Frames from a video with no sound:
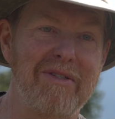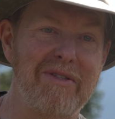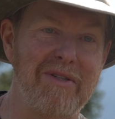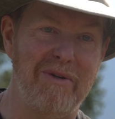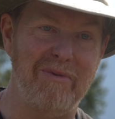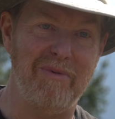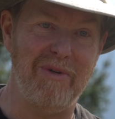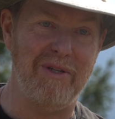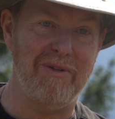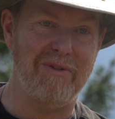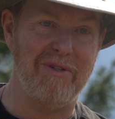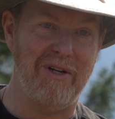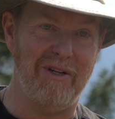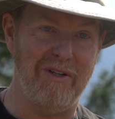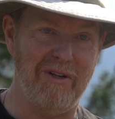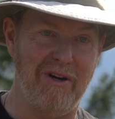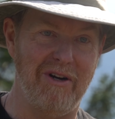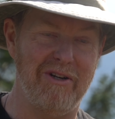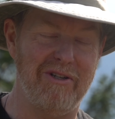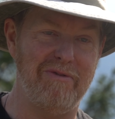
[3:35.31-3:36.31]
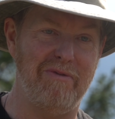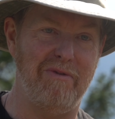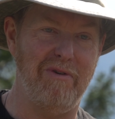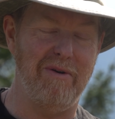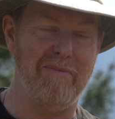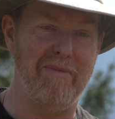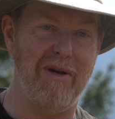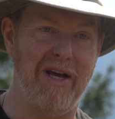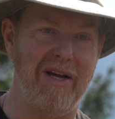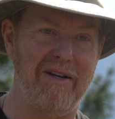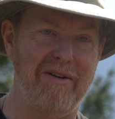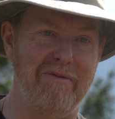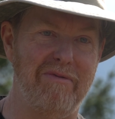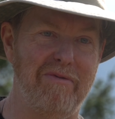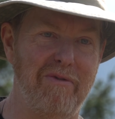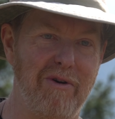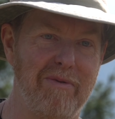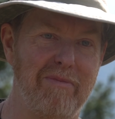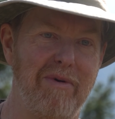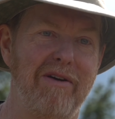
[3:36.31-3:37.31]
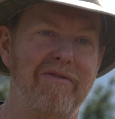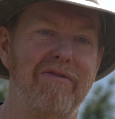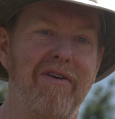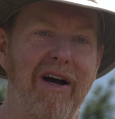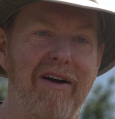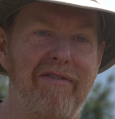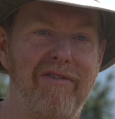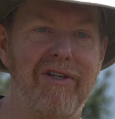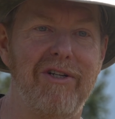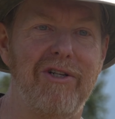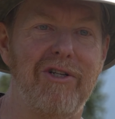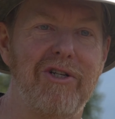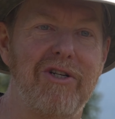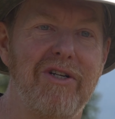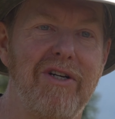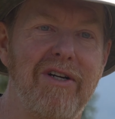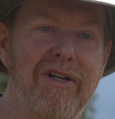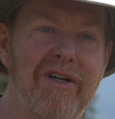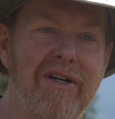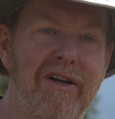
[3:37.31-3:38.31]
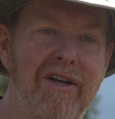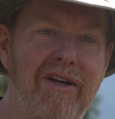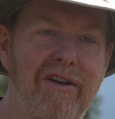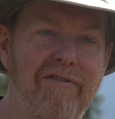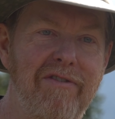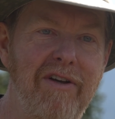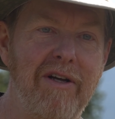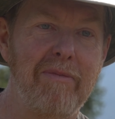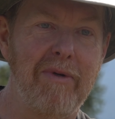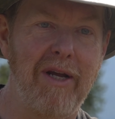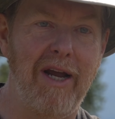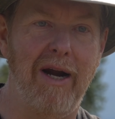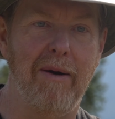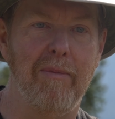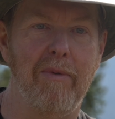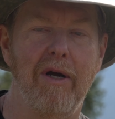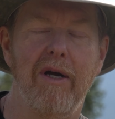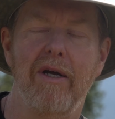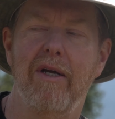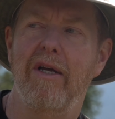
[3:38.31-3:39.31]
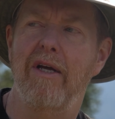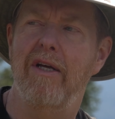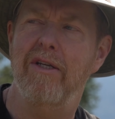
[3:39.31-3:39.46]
so we used a large format 4x5 inch film camera.